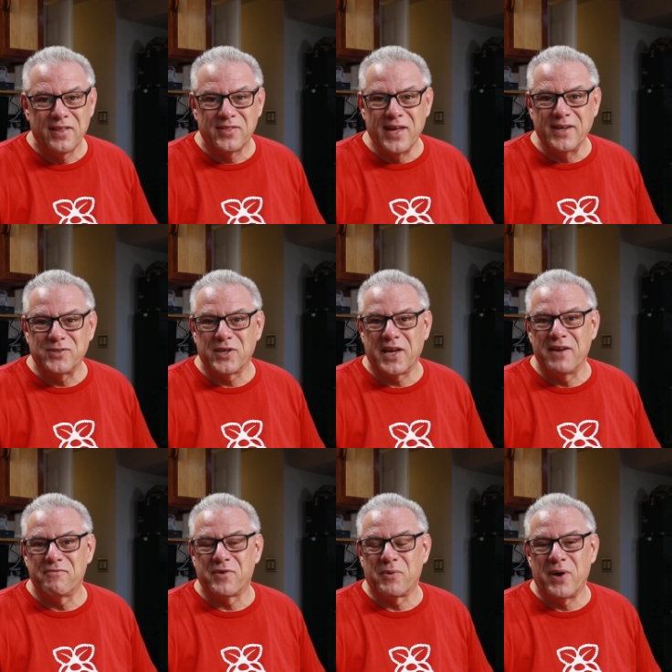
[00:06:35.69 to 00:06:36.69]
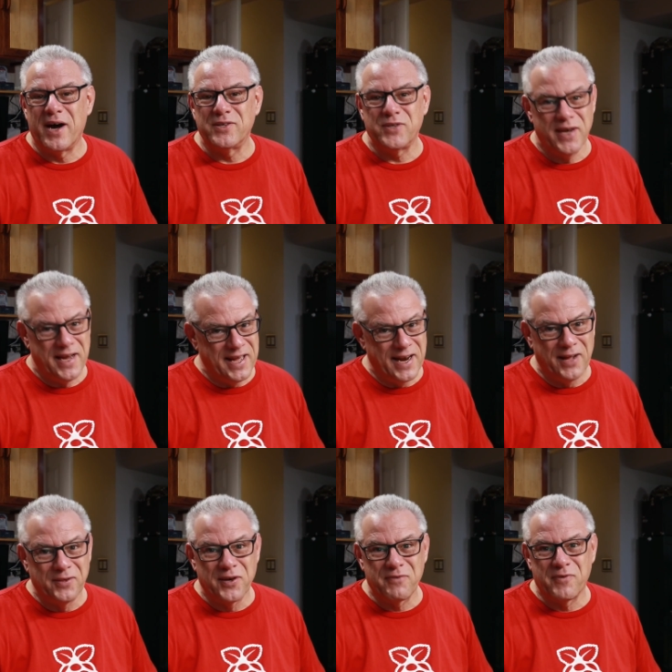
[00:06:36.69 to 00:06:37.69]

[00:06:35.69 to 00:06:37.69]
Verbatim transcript: Thanks again for watching, and I look